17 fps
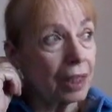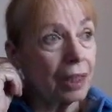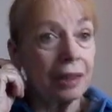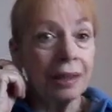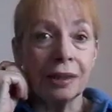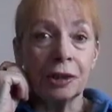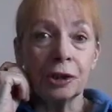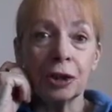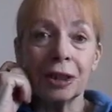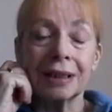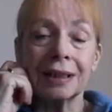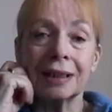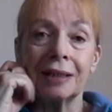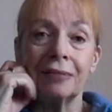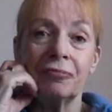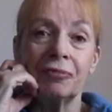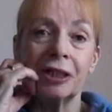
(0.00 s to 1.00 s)

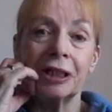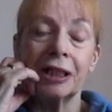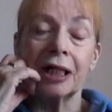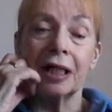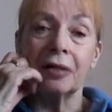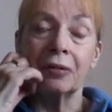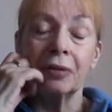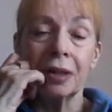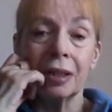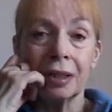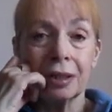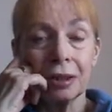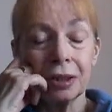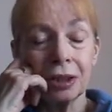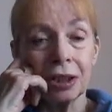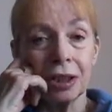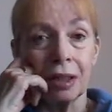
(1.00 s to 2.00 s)
interesting video.
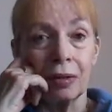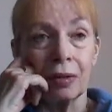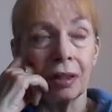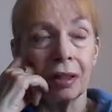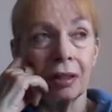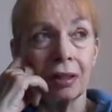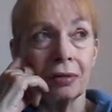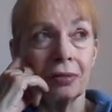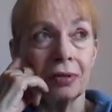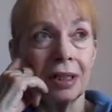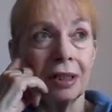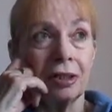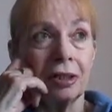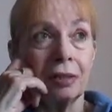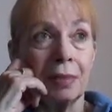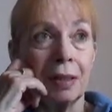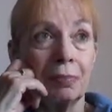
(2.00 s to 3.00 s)
Do you know, I can't
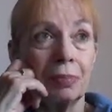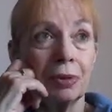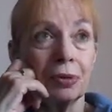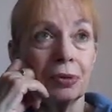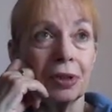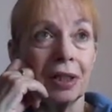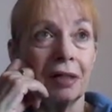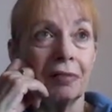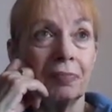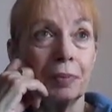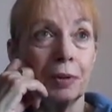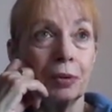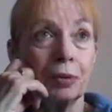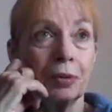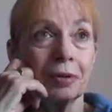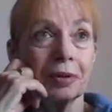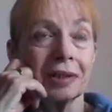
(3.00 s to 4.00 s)
really remember all that I
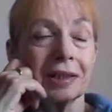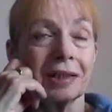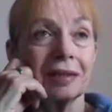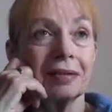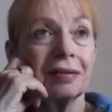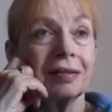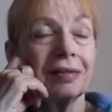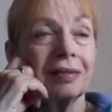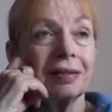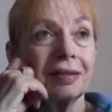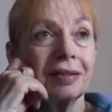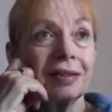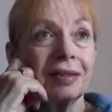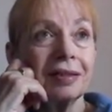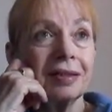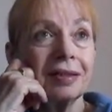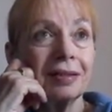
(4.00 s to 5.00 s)
bought.
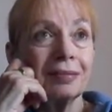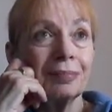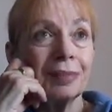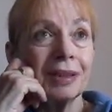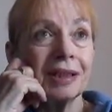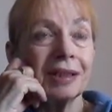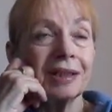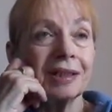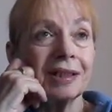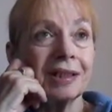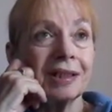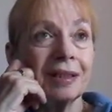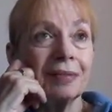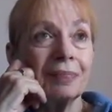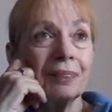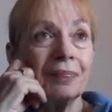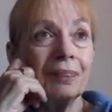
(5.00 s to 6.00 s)
But,
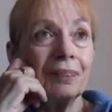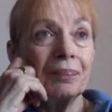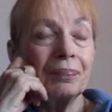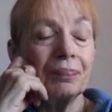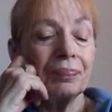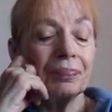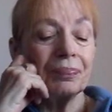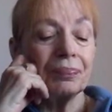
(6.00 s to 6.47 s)
and